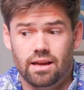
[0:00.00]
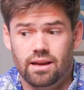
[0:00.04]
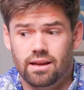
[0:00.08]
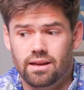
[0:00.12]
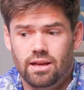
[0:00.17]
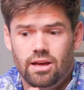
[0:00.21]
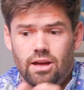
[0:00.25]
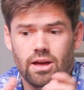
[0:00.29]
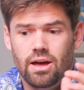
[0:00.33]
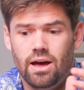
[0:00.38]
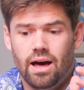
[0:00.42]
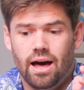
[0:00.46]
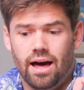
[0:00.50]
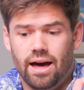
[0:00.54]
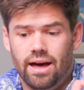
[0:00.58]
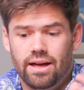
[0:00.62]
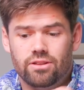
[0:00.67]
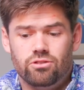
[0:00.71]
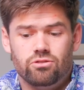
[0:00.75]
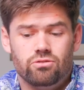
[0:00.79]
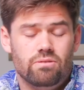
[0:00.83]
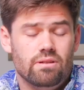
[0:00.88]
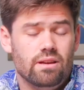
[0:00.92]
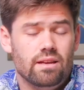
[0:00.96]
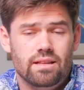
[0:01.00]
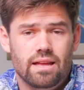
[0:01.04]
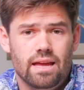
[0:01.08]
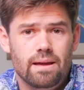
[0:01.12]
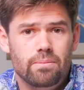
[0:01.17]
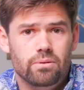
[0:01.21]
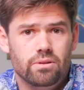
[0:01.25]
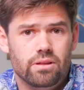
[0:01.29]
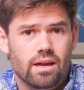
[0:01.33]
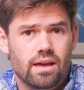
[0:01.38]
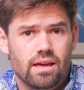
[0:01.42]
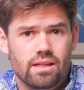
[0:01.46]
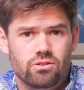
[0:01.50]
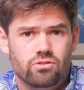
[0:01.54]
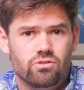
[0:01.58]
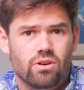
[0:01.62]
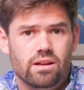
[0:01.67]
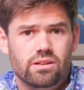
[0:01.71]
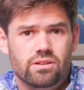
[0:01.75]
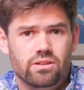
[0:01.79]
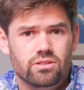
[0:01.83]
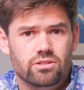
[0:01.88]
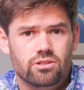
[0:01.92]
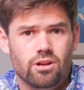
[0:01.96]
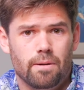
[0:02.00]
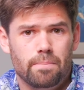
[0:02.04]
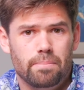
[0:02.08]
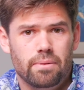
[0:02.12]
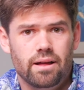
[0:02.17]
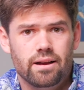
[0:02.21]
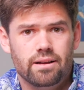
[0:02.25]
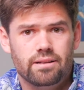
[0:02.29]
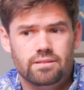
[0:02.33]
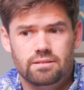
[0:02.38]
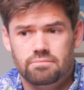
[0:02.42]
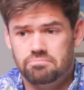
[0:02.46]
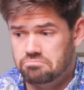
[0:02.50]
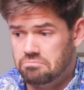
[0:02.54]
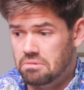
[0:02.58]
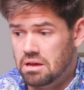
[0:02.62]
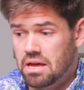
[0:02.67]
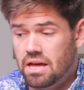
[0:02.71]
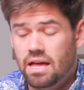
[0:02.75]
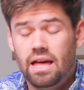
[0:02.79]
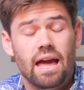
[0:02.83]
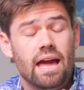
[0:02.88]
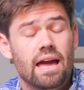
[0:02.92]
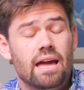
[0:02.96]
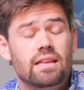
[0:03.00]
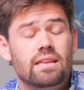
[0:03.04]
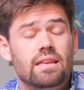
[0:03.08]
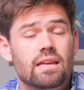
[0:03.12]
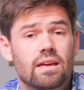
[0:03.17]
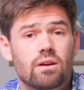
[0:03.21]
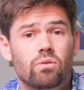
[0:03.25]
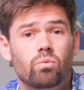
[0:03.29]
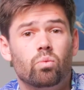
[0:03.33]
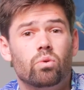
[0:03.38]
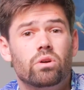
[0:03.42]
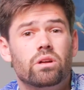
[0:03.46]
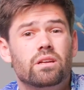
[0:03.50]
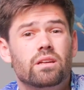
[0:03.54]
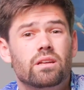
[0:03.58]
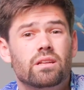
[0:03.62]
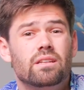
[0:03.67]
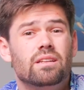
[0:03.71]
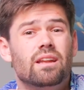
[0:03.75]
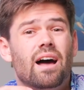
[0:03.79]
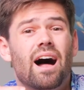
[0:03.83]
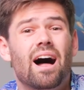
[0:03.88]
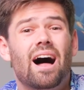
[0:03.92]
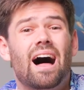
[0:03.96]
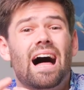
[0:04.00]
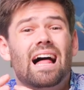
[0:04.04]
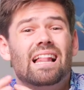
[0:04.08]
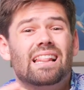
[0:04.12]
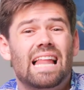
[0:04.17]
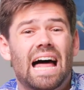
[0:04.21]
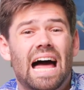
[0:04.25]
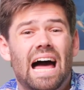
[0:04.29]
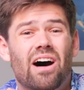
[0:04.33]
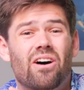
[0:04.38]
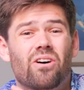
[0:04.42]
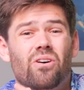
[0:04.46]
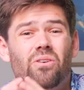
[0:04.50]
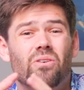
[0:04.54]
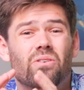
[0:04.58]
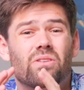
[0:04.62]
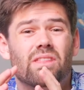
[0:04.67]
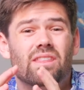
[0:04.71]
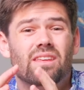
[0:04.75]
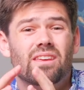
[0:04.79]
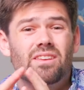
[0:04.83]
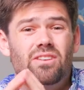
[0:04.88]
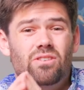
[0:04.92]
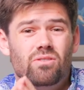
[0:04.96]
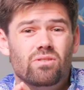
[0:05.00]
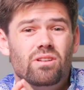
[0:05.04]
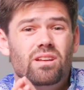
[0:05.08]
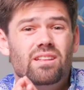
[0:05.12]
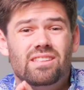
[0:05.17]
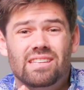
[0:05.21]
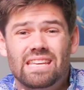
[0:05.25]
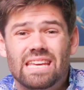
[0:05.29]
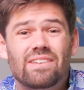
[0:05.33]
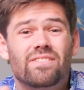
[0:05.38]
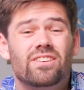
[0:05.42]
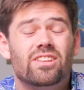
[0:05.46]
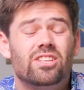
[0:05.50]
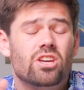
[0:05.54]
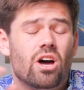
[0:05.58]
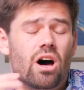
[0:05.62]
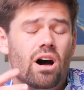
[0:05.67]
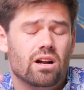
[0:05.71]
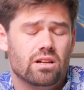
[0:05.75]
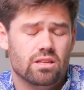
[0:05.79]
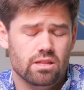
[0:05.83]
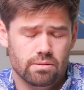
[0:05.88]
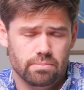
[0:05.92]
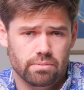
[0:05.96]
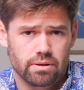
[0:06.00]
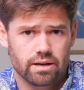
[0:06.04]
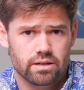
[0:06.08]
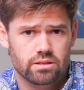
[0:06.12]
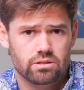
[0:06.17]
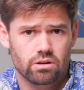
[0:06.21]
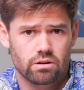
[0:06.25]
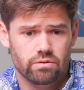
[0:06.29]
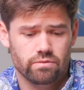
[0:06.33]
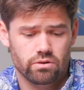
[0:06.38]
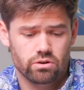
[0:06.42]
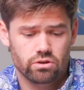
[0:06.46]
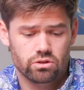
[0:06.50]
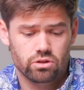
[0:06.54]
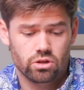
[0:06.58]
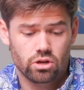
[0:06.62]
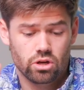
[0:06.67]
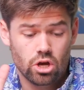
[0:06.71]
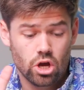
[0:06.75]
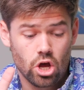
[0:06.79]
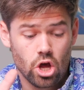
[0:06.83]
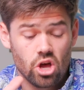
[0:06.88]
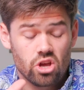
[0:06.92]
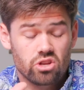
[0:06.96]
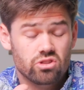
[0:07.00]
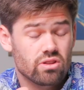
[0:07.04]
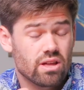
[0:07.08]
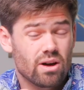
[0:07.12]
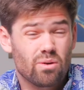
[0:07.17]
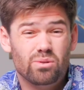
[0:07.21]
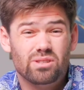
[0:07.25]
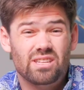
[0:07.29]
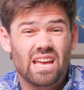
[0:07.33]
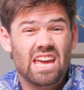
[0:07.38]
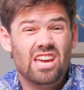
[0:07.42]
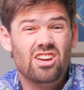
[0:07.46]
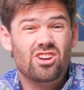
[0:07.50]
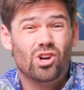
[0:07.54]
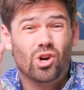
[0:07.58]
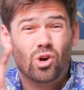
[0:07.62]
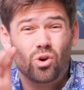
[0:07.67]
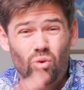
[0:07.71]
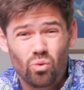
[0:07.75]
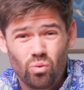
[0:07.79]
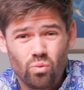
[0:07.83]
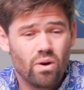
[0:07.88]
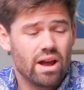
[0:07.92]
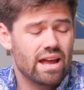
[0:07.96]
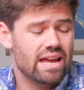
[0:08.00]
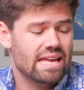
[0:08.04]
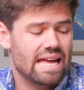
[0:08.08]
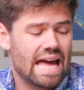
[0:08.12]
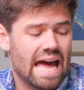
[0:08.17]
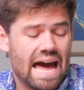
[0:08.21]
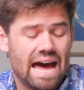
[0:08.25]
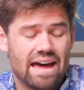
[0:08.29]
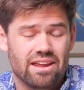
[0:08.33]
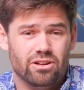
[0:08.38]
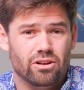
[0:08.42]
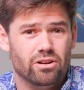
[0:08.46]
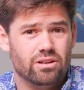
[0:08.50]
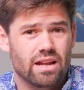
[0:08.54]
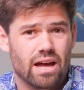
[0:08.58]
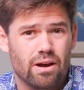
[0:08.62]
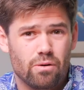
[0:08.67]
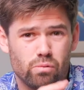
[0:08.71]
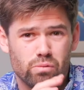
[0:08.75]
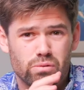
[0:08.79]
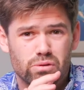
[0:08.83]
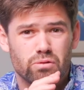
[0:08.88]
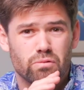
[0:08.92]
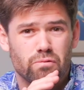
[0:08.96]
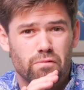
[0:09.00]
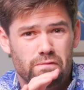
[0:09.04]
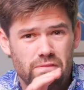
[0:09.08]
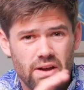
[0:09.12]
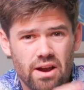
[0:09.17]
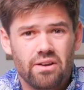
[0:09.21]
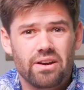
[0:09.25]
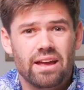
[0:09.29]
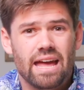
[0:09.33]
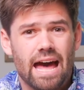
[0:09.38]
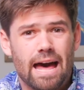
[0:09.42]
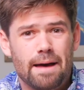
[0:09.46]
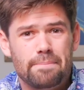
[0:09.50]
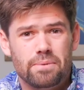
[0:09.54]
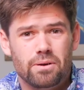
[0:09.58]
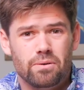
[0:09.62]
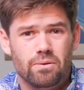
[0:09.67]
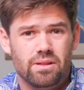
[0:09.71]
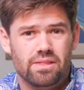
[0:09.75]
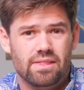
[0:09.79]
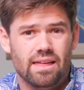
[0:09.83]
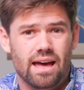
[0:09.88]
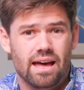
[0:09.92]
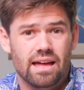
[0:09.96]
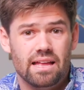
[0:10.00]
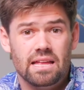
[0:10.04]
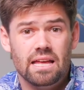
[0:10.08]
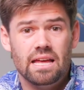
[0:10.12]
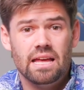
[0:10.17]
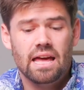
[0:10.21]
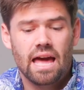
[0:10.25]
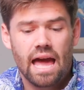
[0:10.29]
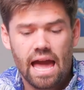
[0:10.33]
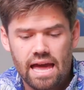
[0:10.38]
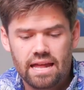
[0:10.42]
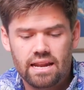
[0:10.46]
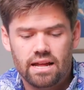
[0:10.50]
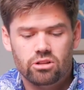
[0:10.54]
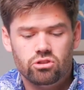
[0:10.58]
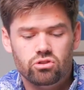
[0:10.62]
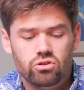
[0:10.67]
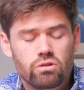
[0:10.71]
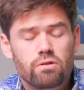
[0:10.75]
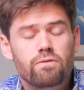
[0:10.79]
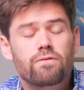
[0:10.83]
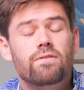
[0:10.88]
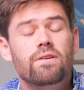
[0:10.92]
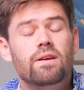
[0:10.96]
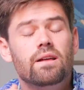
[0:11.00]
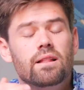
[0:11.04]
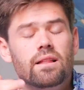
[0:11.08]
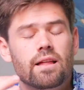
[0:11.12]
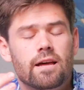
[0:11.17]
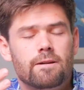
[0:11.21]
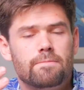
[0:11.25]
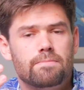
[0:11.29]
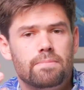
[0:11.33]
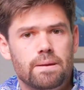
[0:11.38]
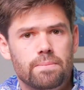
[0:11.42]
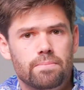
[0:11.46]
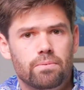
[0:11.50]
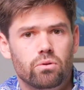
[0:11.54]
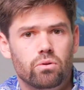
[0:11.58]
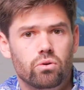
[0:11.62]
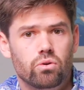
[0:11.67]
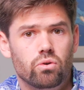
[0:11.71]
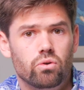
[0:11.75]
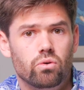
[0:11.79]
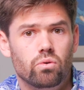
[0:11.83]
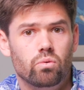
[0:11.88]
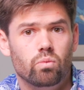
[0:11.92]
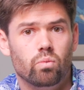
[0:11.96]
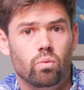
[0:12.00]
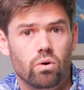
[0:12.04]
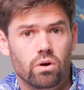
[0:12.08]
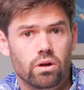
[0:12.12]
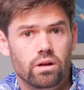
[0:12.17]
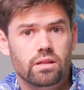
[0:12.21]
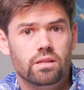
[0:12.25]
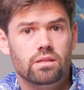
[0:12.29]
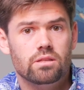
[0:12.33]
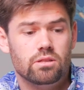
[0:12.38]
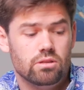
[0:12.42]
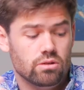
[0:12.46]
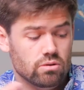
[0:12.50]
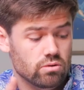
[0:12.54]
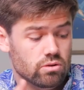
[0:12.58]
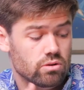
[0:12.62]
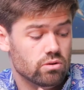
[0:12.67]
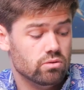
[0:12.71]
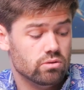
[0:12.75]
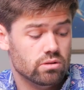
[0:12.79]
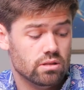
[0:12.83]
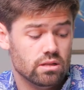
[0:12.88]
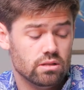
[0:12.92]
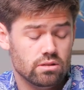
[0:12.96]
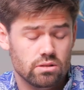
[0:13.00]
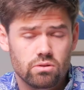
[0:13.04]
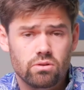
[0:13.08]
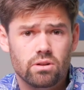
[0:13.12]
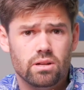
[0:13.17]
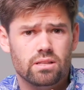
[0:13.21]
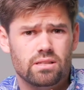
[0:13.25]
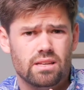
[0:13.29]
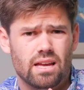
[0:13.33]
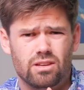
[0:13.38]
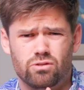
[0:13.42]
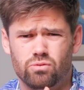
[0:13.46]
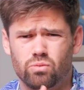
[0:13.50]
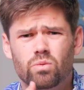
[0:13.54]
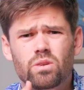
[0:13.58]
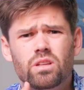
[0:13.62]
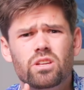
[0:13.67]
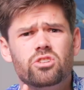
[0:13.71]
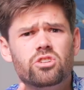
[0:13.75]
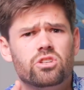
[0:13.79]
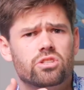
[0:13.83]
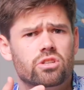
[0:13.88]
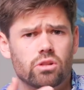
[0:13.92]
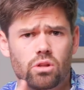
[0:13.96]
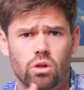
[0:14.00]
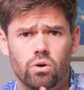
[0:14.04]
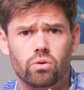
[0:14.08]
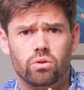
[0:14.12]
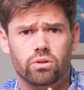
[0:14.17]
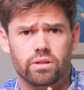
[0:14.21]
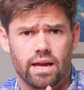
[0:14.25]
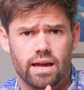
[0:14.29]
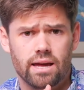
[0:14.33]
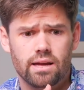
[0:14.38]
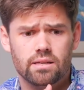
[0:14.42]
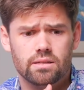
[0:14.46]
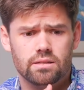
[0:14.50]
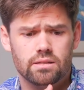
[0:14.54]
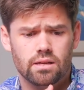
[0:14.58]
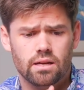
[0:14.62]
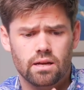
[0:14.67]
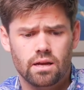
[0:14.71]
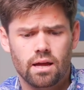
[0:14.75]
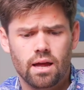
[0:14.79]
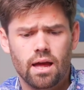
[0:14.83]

Like I enabled it and tried to install Plex and it would not allow the unit to even talk to the Plex servers. So that was a great add-on. I was very happy with that. And I do feel like people who want to use these units as really just a local NAS,